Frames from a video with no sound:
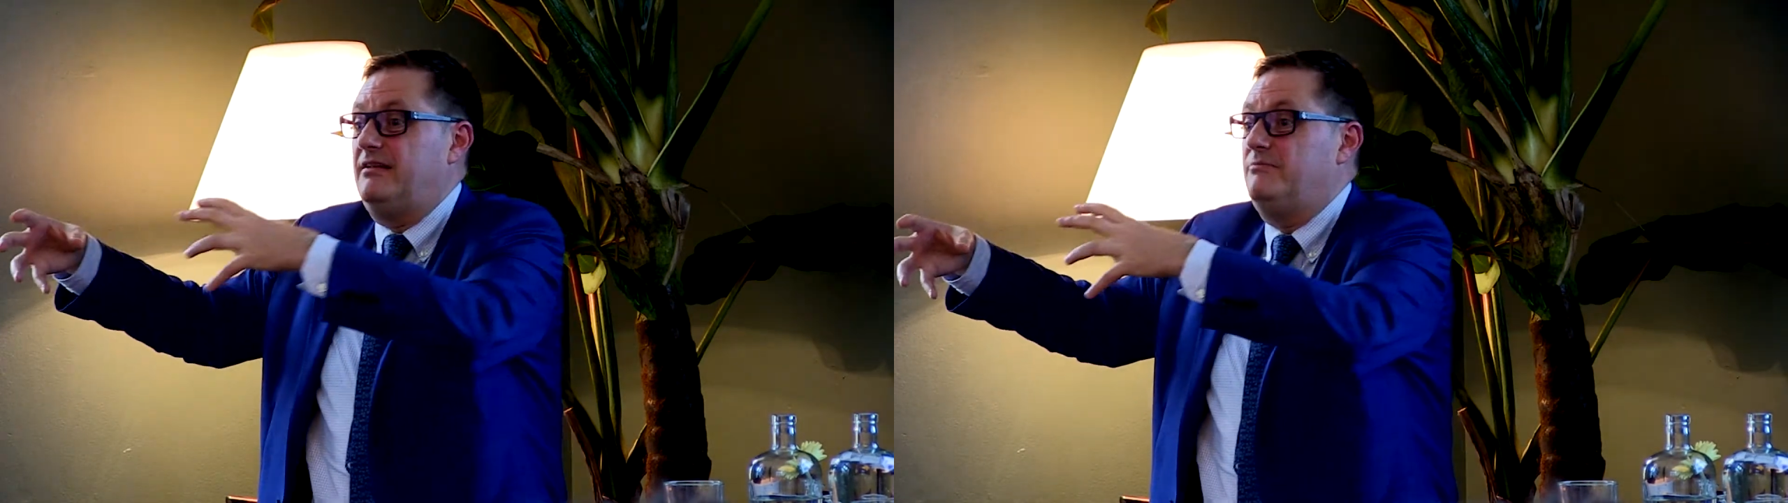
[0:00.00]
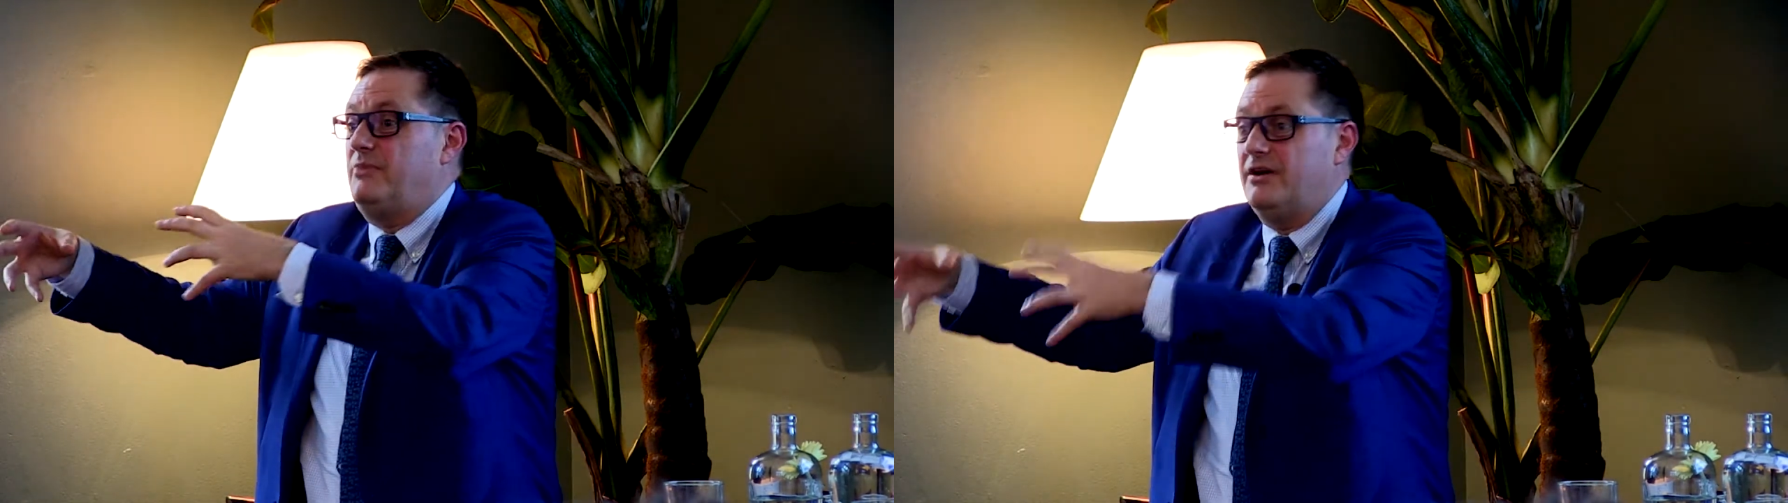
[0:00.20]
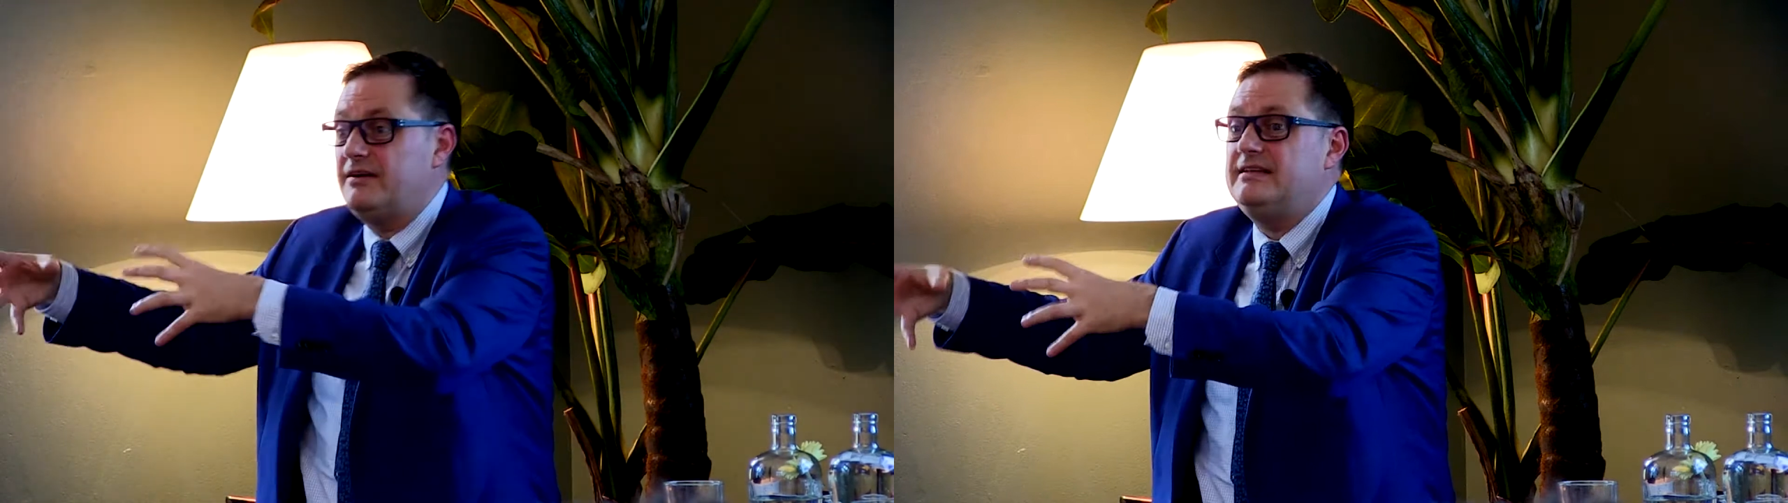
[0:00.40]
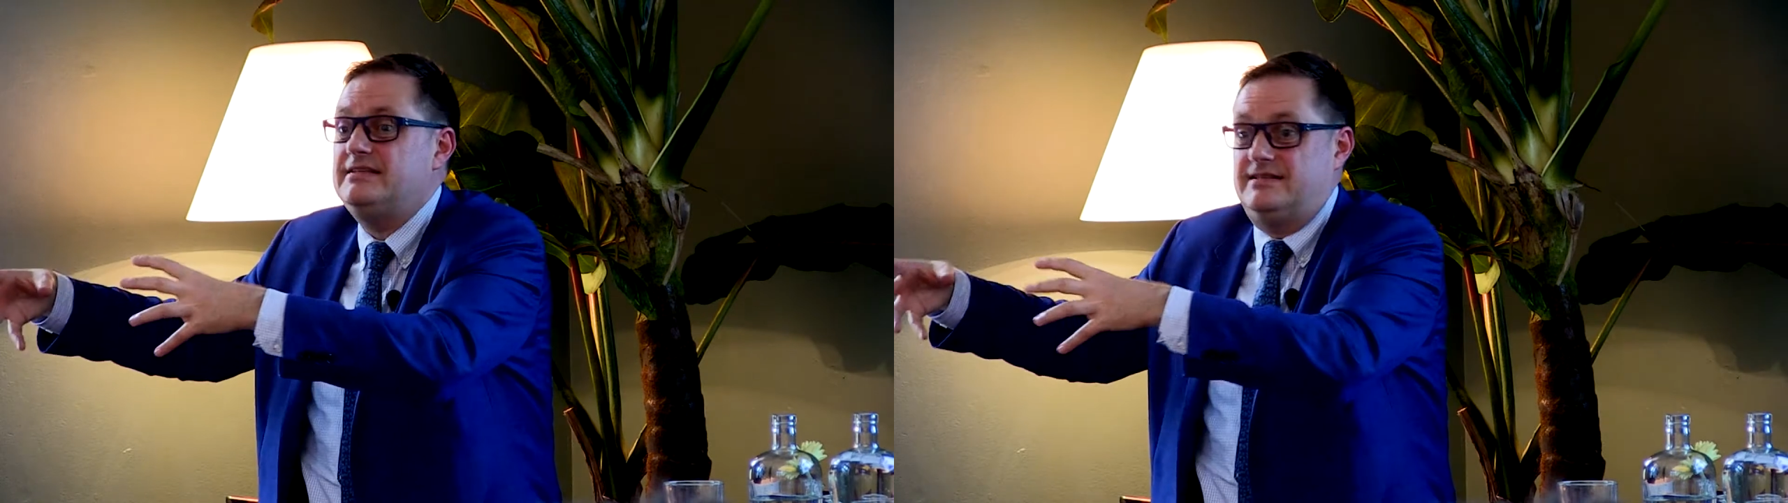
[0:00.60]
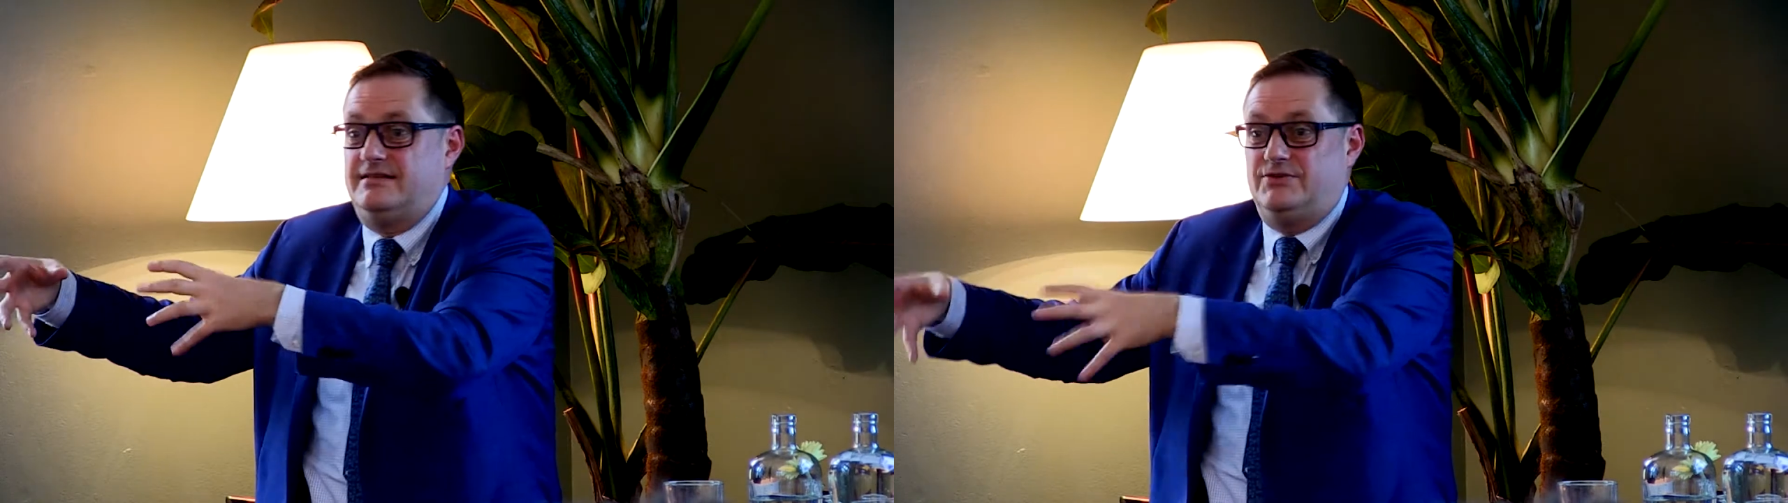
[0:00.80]

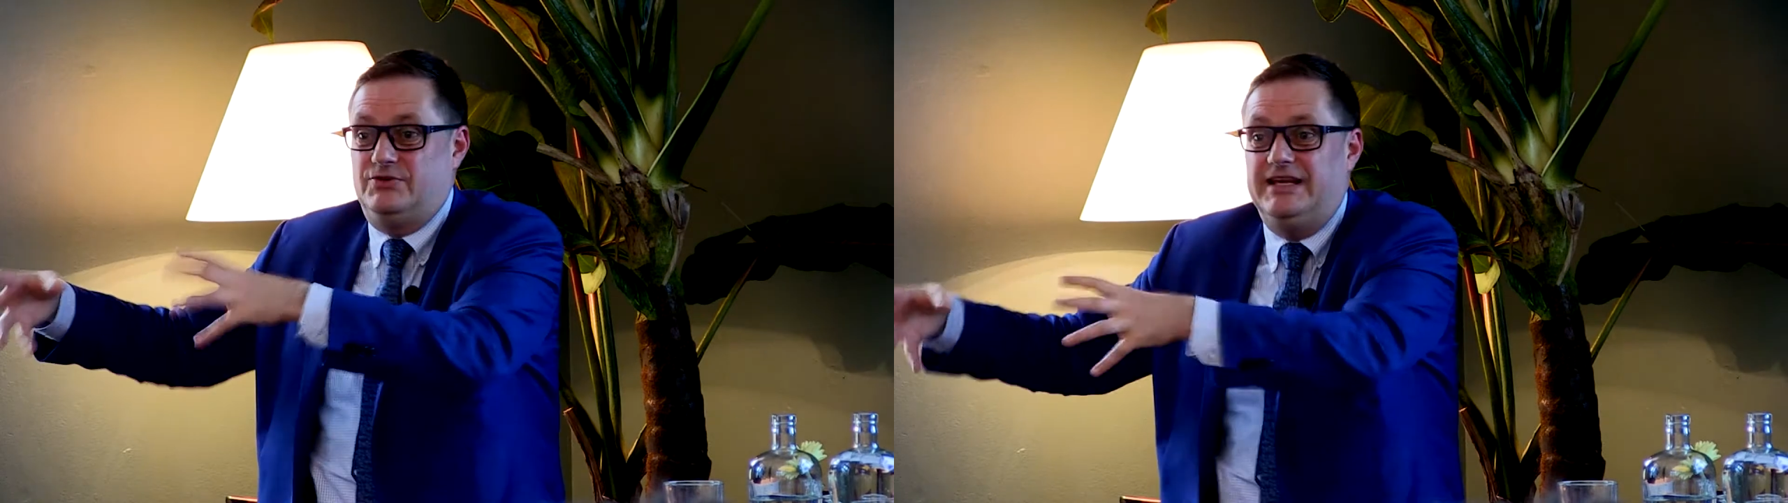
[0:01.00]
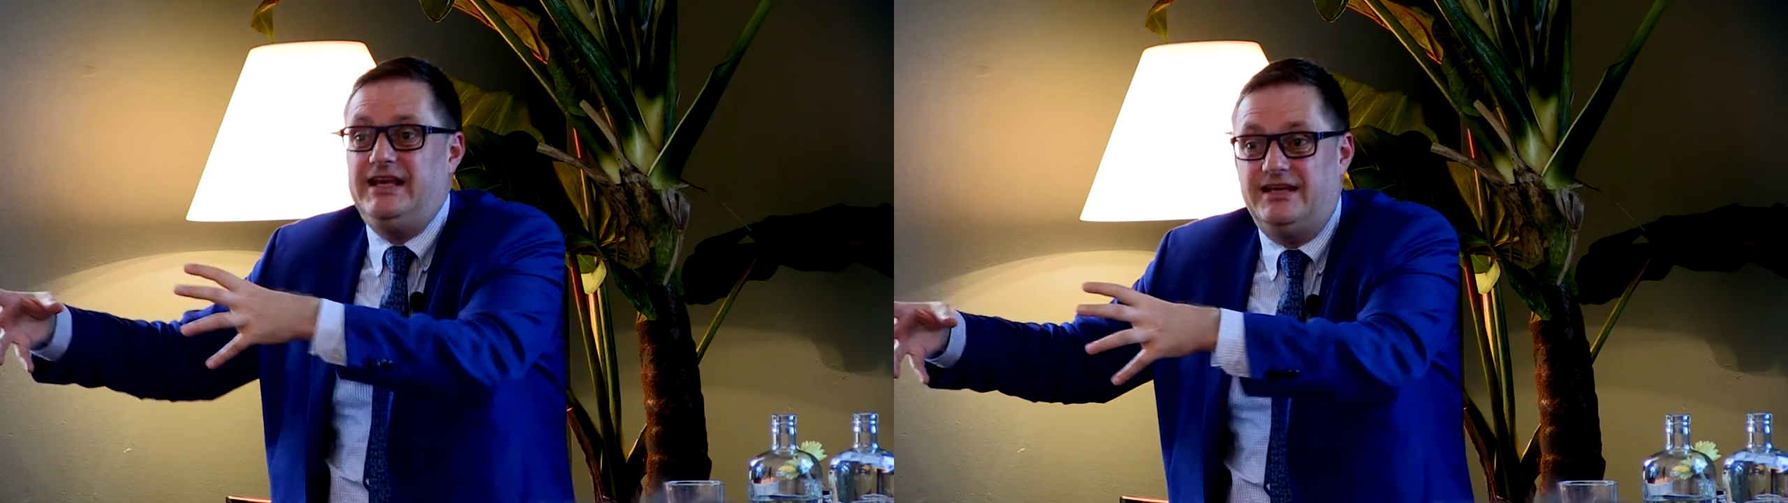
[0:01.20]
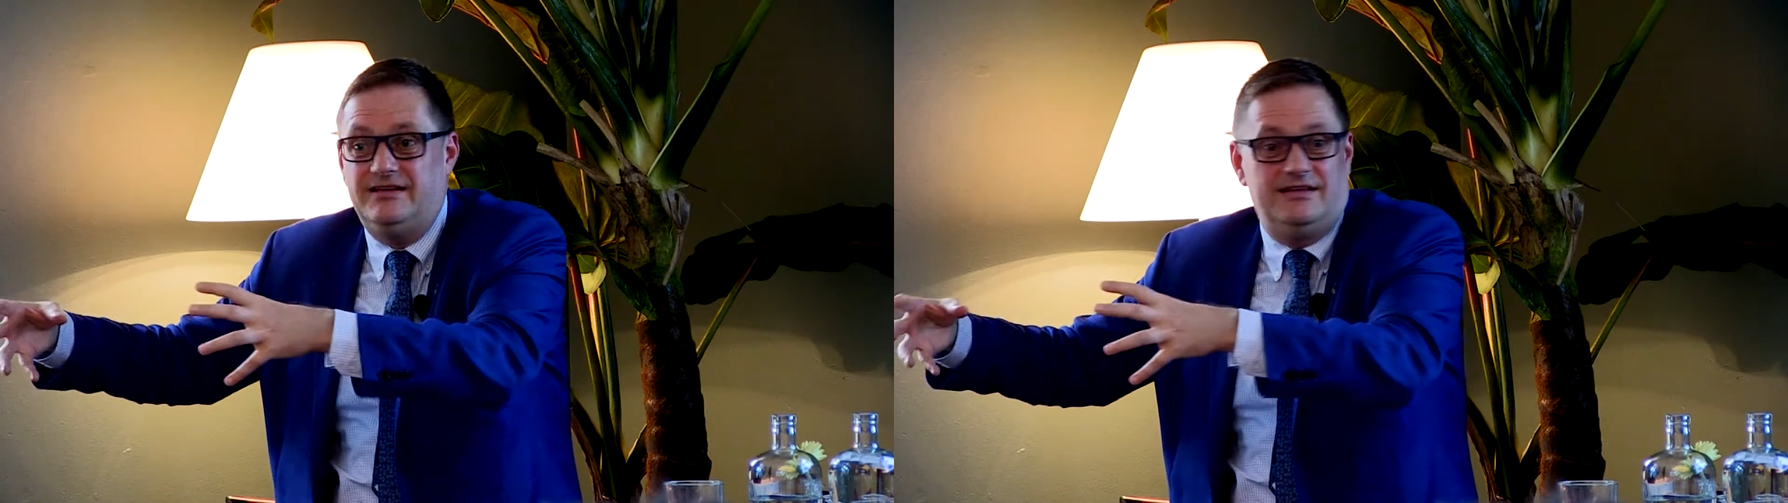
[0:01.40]
parties today